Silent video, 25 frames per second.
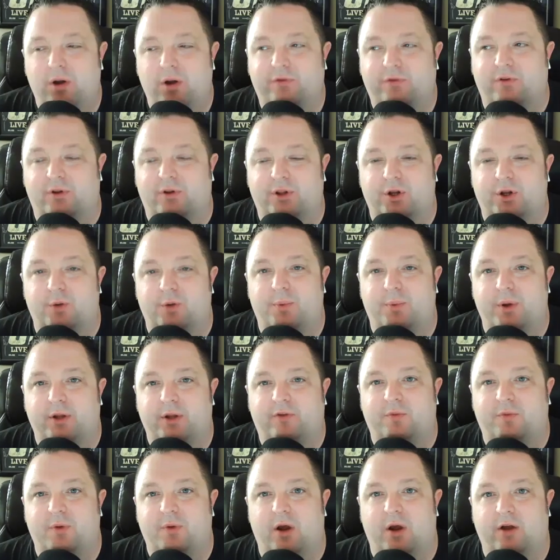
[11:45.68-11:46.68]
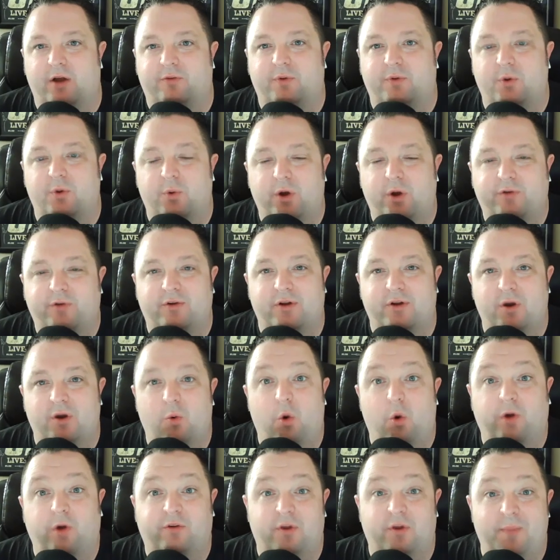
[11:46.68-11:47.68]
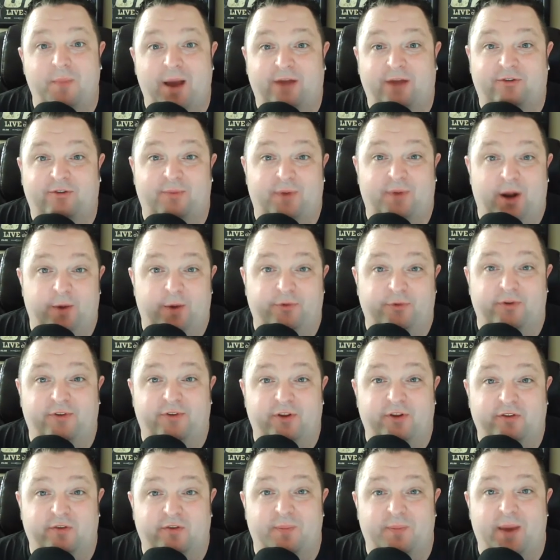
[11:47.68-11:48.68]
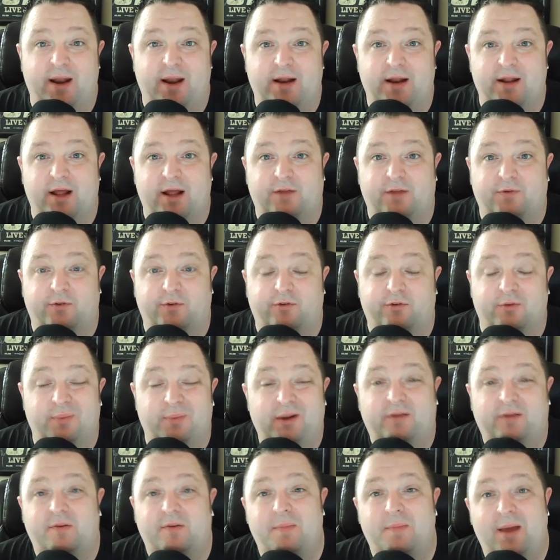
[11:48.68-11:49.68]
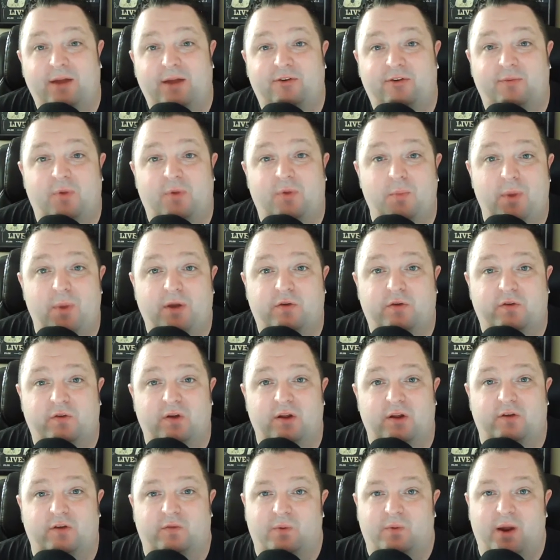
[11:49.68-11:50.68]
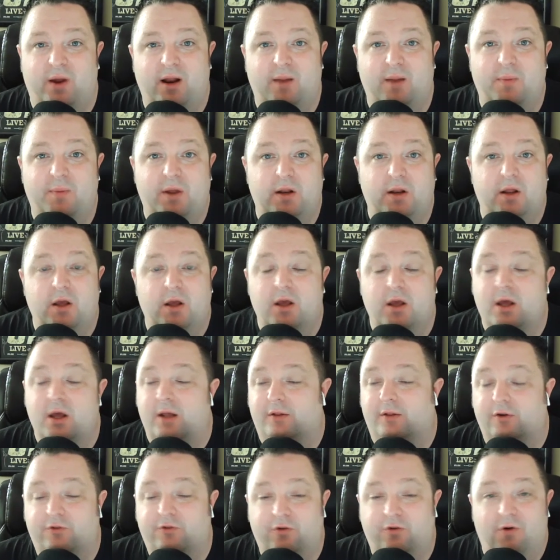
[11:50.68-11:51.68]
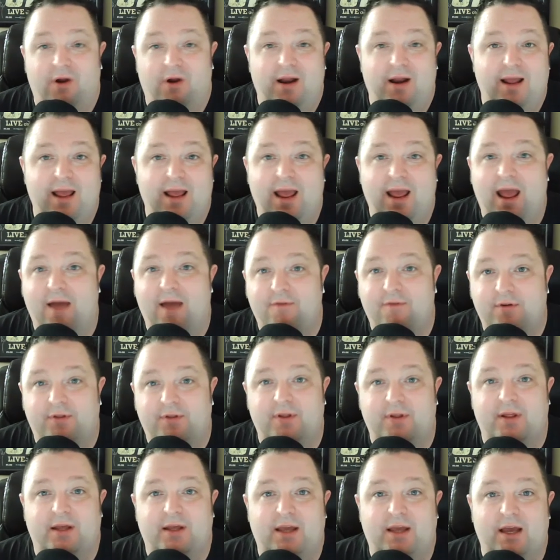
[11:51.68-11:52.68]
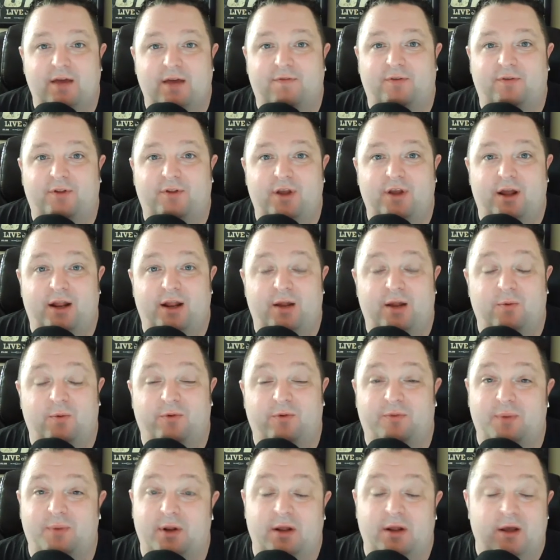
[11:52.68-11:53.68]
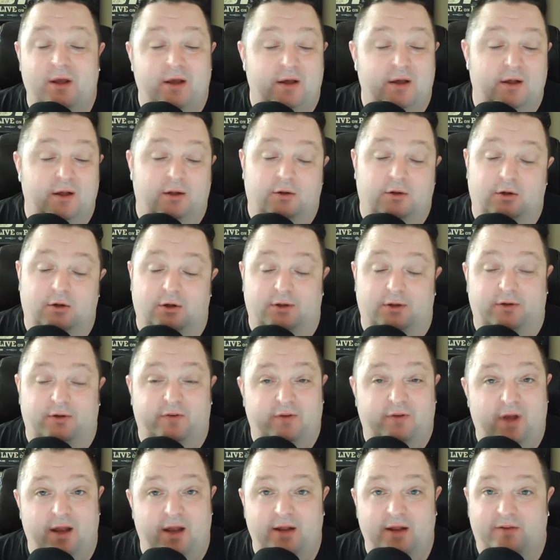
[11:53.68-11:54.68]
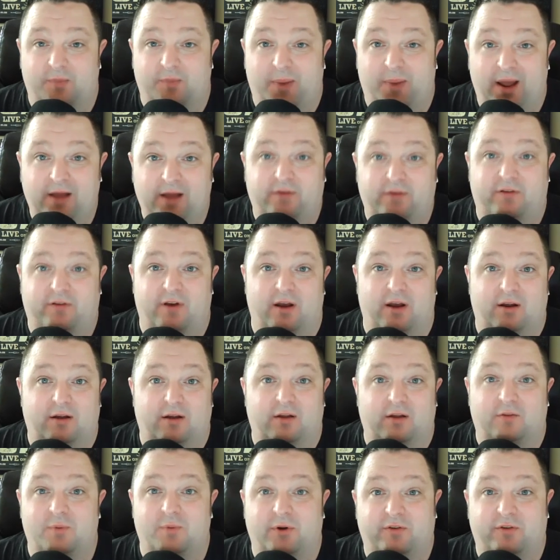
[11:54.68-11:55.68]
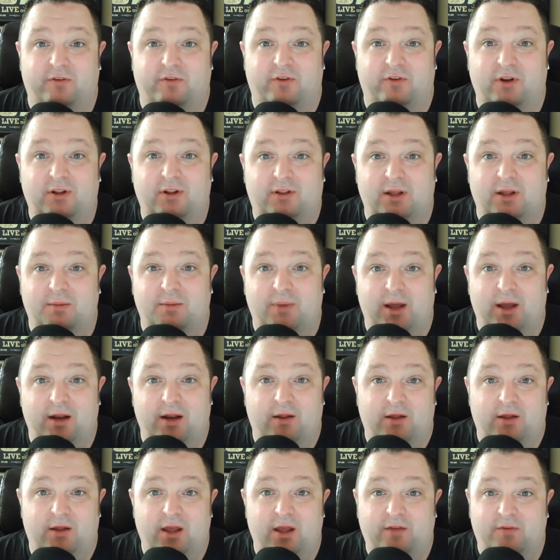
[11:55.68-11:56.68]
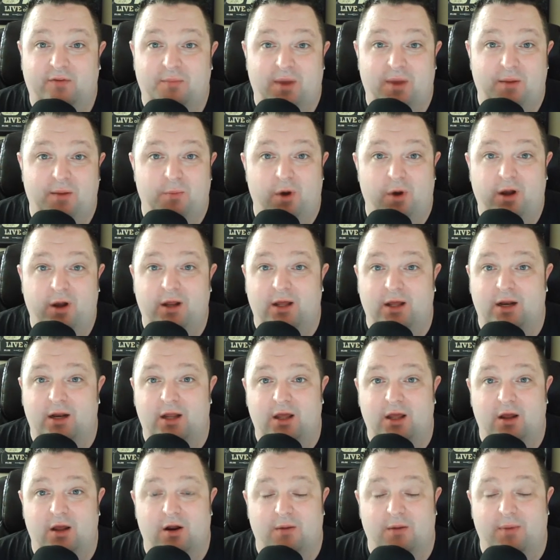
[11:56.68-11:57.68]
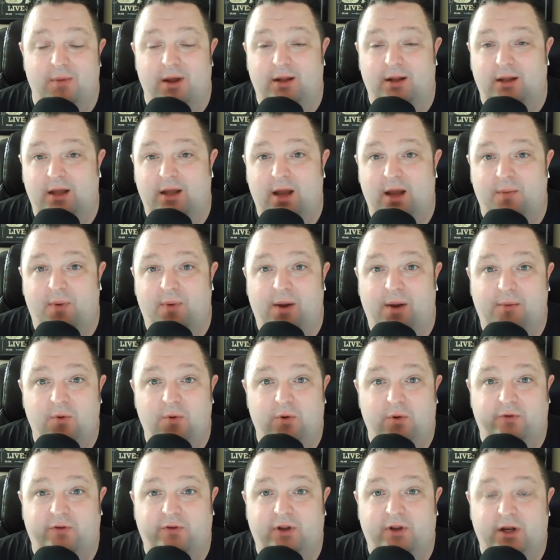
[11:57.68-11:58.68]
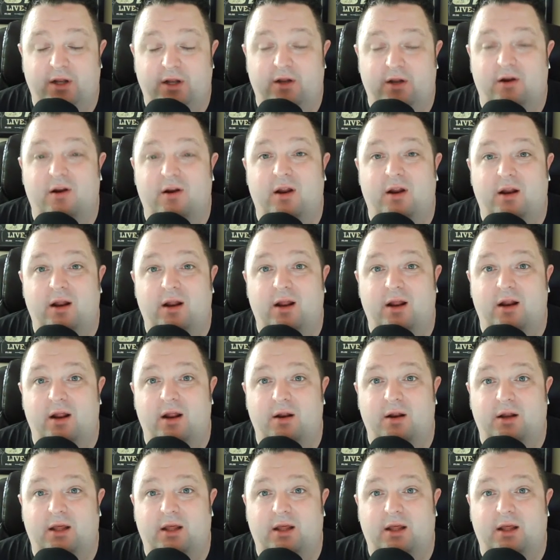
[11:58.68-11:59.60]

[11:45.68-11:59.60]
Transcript: a little bit, to be honest with you. It wasn't a matchup that I was anticipating, that's for sure. But it's a matchup that makes sense, right? I mean, they're trying to get everything they can for Leon Edwards. I mean, look, this guy needs a paycheck as much as anything, man. He hasn't made money in a year, man. The guy probably wants to get in there and get a